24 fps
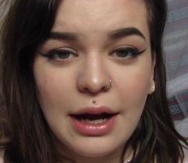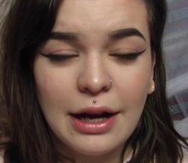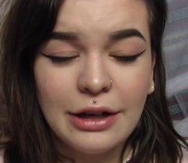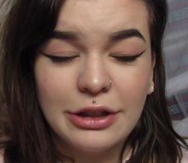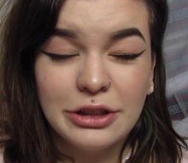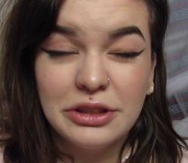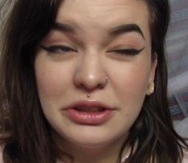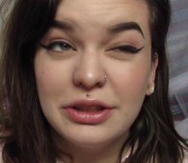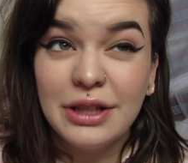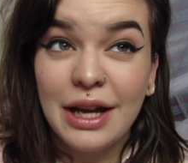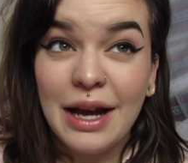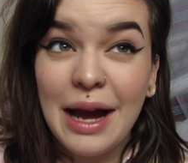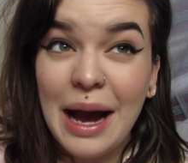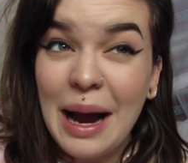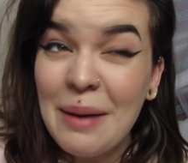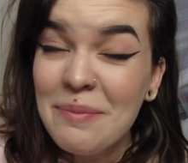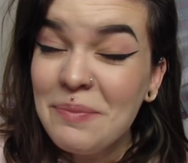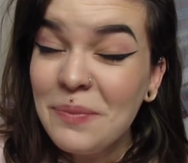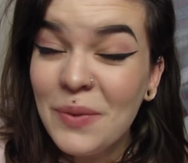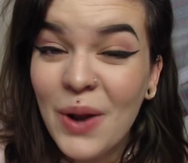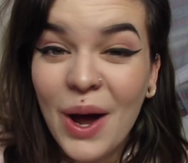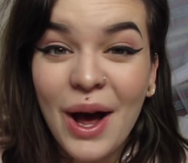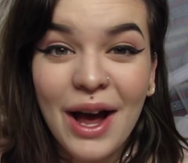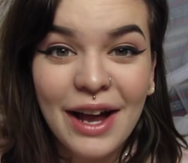I just,
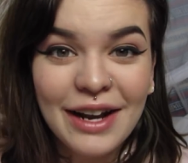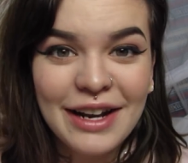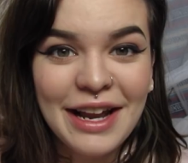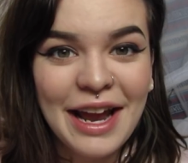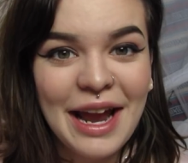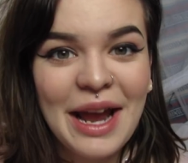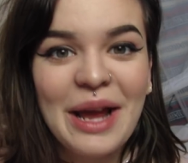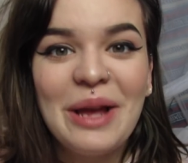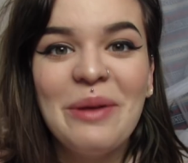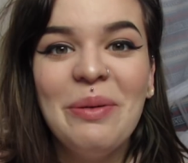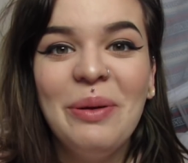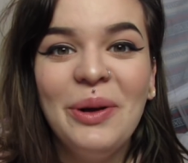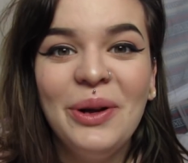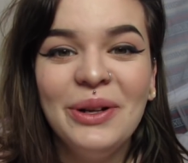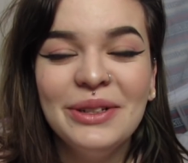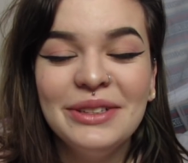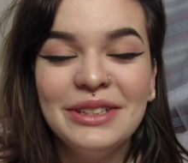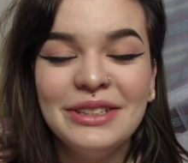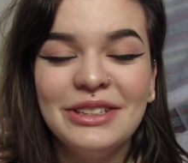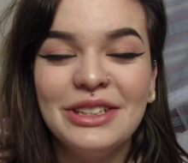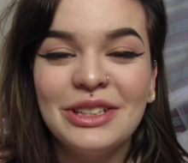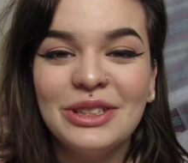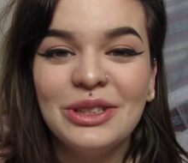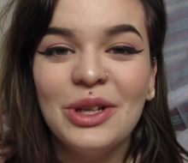I'm not able
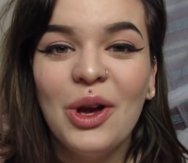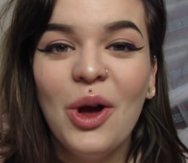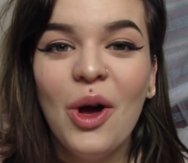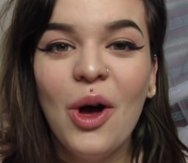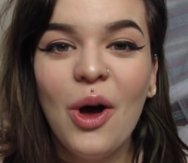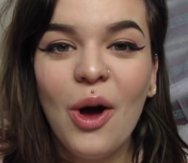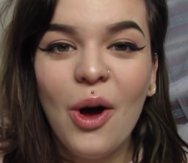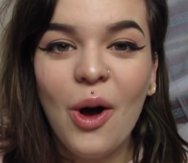to just